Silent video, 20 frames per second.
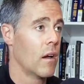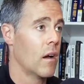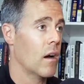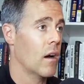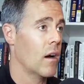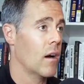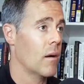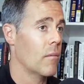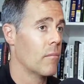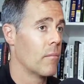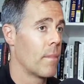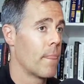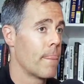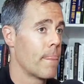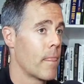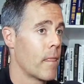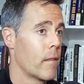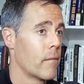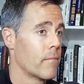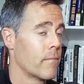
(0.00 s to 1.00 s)
Um,
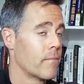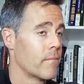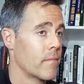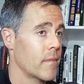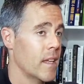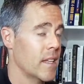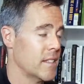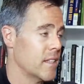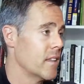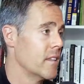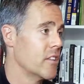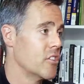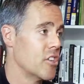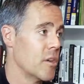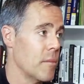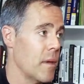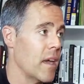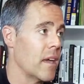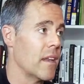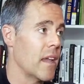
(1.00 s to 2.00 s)
it's in the
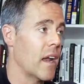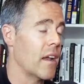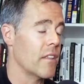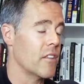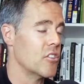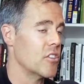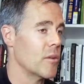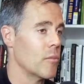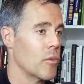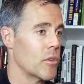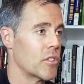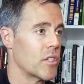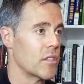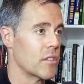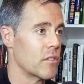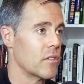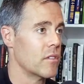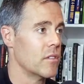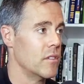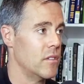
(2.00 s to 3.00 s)
gym and out of the gym, which
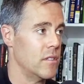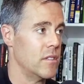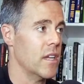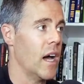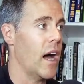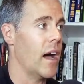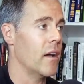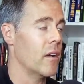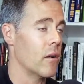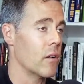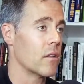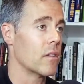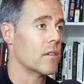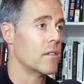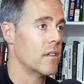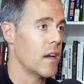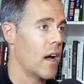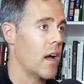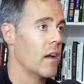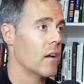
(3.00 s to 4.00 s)
is
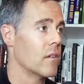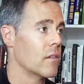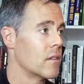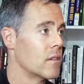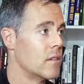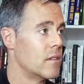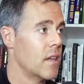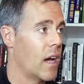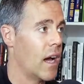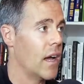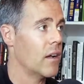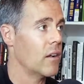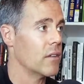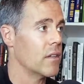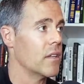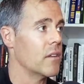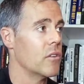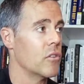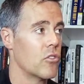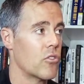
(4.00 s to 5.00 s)
dialed, dialed,
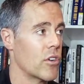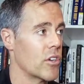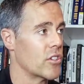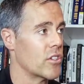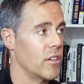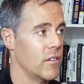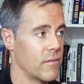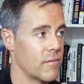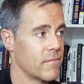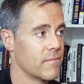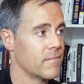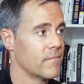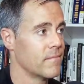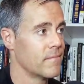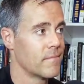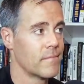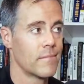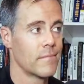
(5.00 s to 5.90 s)
dialed in nutrition. Hmm.